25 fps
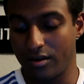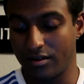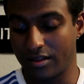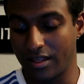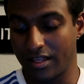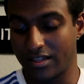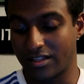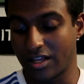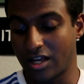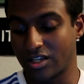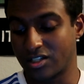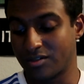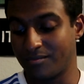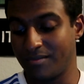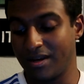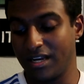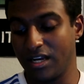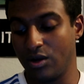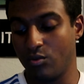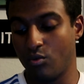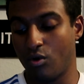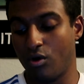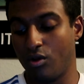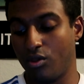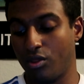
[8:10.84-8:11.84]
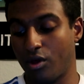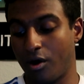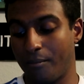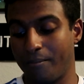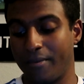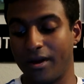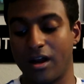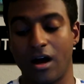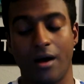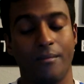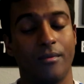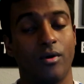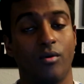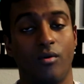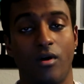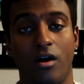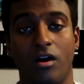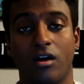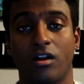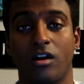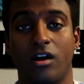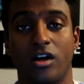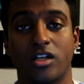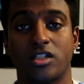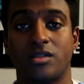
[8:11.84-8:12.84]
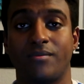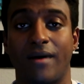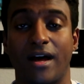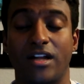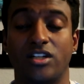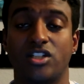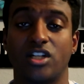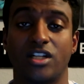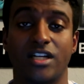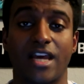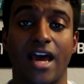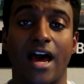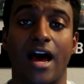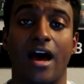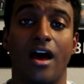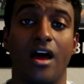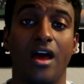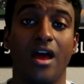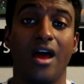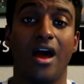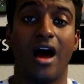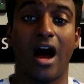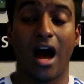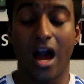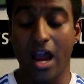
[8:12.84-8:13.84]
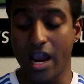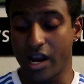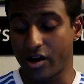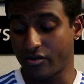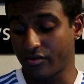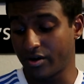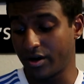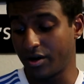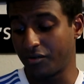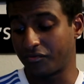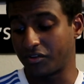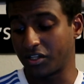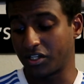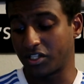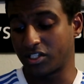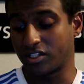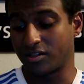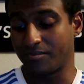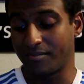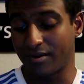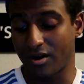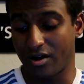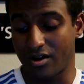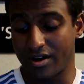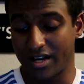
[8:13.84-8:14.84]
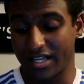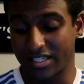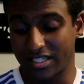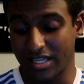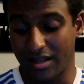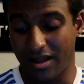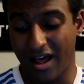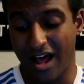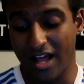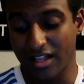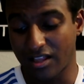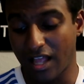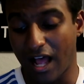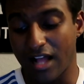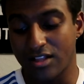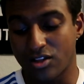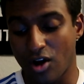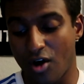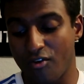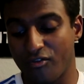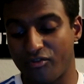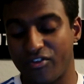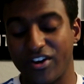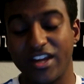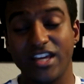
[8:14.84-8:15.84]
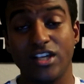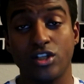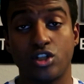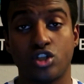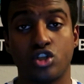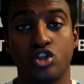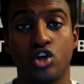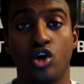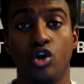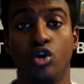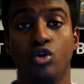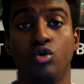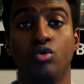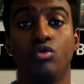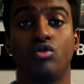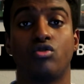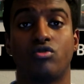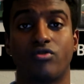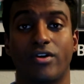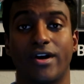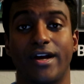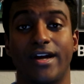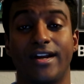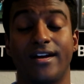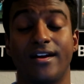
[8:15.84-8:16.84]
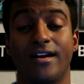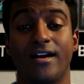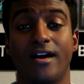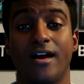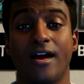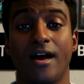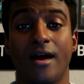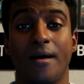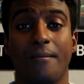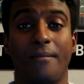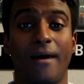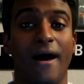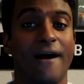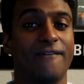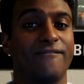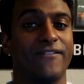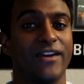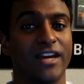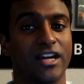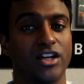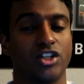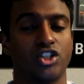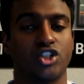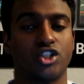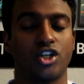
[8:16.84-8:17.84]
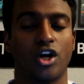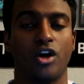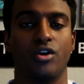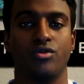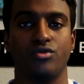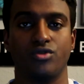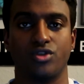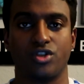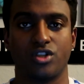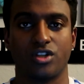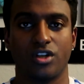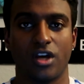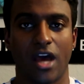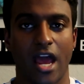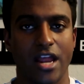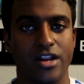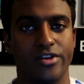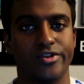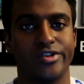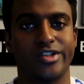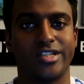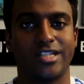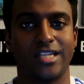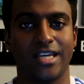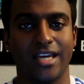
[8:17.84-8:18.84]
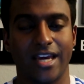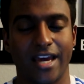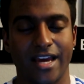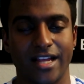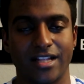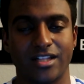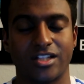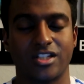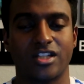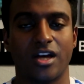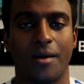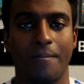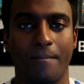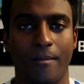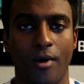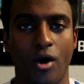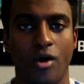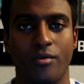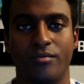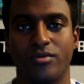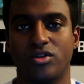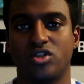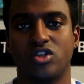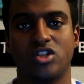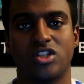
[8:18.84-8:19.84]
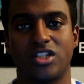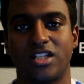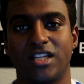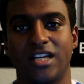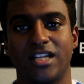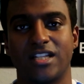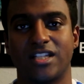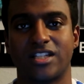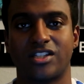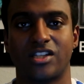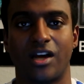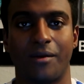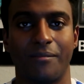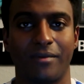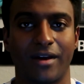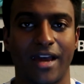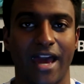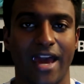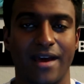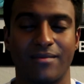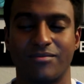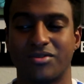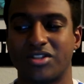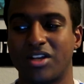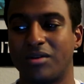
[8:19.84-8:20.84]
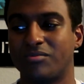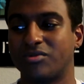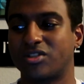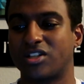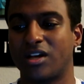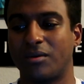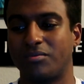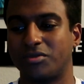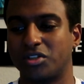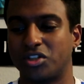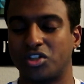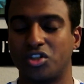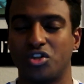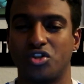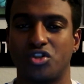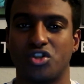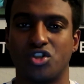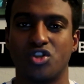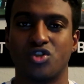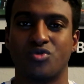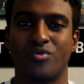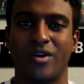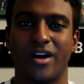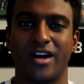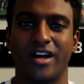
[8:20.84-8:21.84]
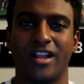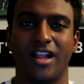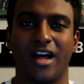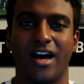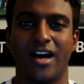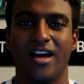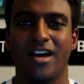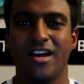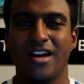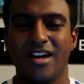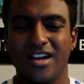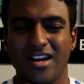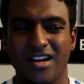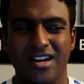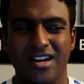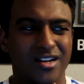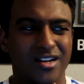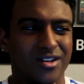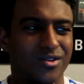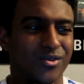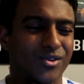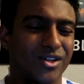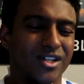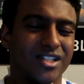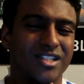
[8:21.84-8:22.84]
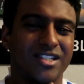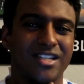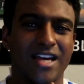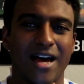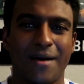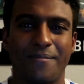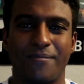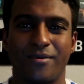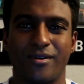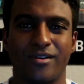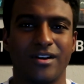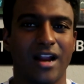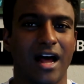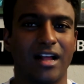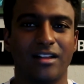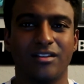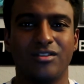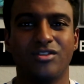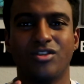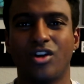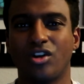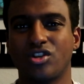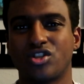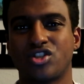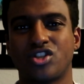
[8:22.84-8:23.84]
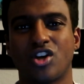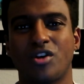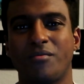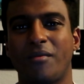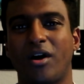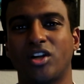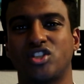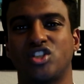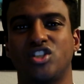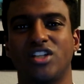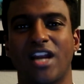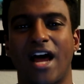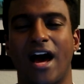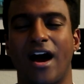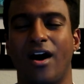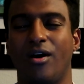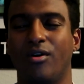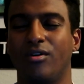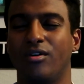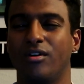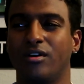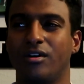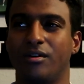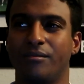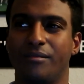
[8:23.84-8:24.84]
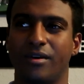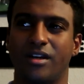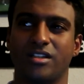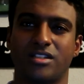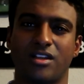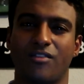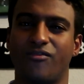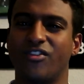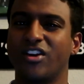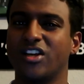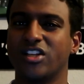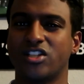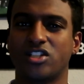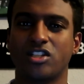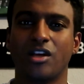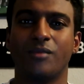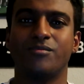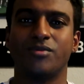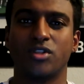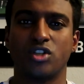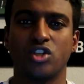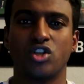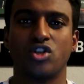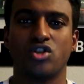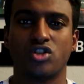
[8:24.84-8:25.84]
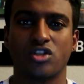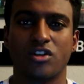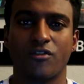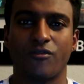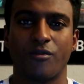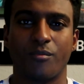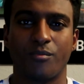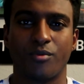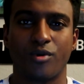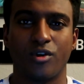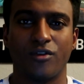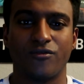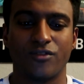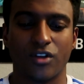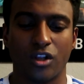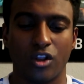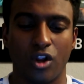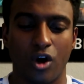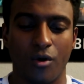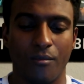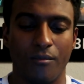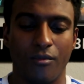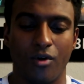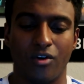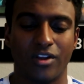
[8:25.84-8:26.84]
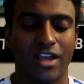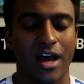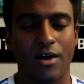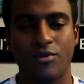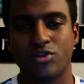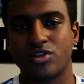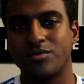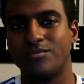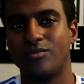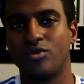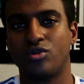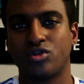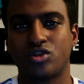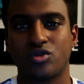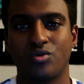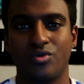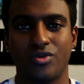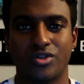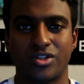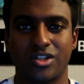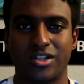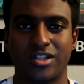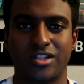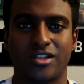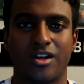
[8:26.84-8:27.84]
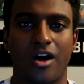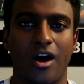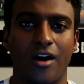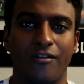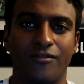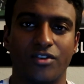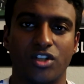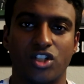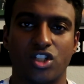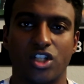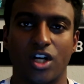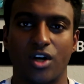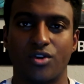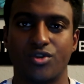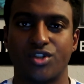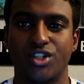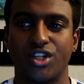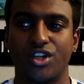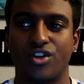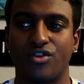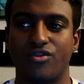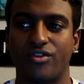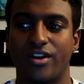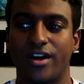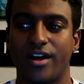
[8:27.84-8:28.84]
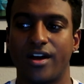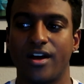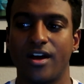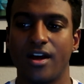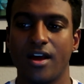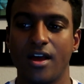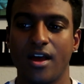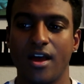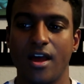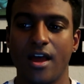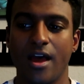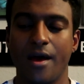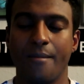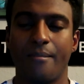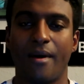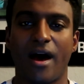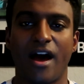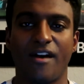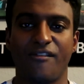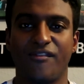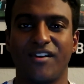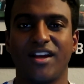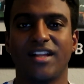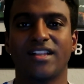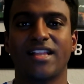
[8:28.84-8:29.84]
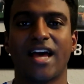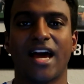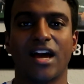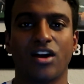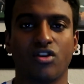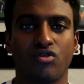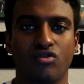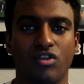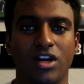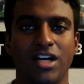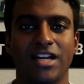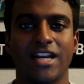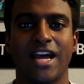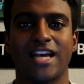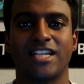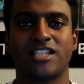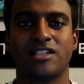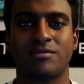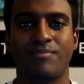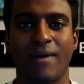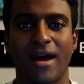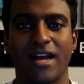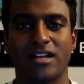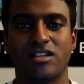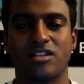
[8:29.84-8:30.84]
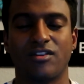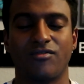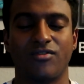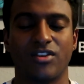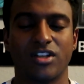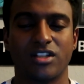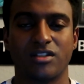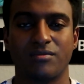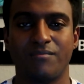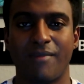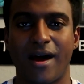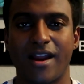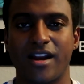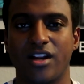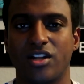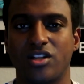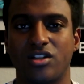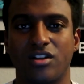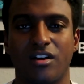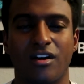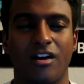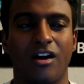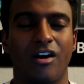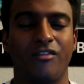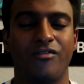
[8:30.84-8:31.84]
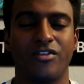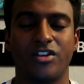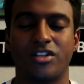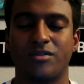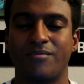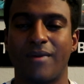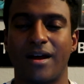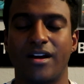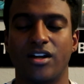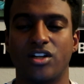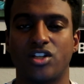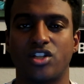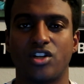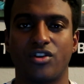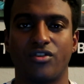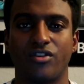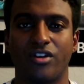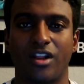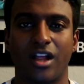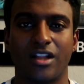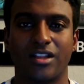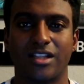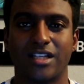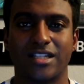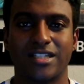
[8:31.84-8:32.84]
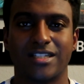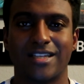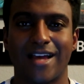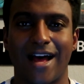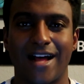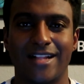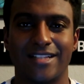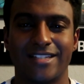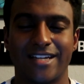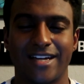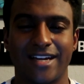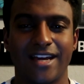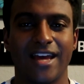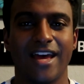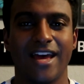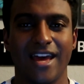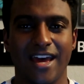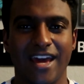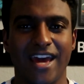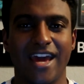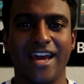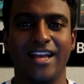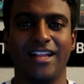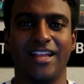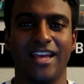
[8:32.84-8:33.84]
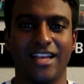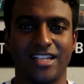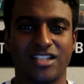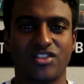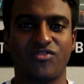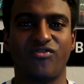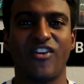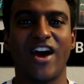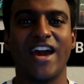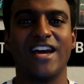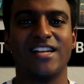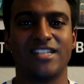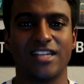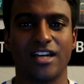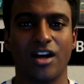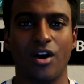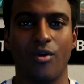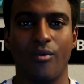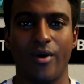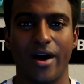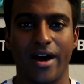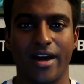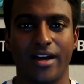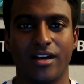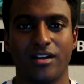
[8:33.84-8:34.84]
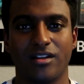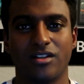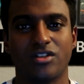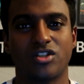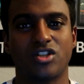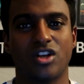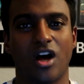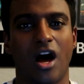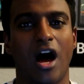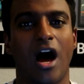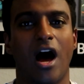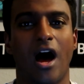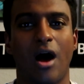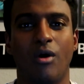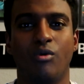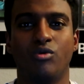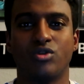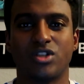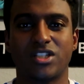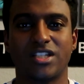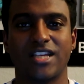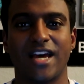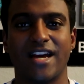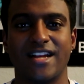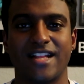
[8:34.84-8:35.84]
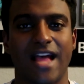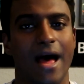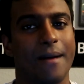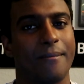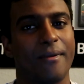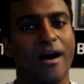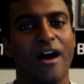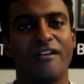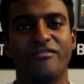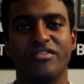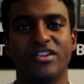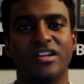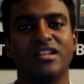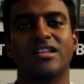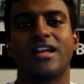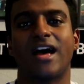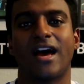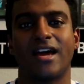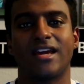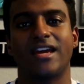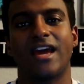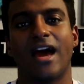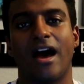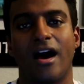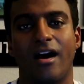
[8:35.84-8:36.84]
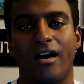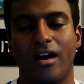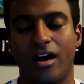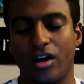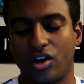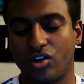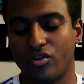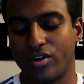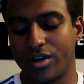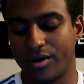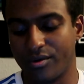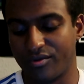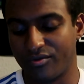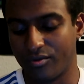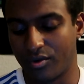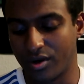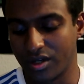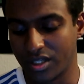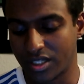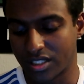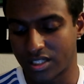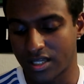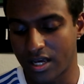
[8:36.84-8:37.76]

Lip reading: it doesn't mean he will not become a world-class manager. Yeah, I agree with this, to be honest. I don't think he's too green, but I think it shows. And you see it in some moments. You see in some games, some substitutions where you're like, what's happened? Not so much now, because I think the substitutions have improved a lot more. That was more towards the start of his Chelsea career. But I think that green aspect of his managerial understanding, it's fading away. So I will say that. But other than that, yeah, I agree with what you're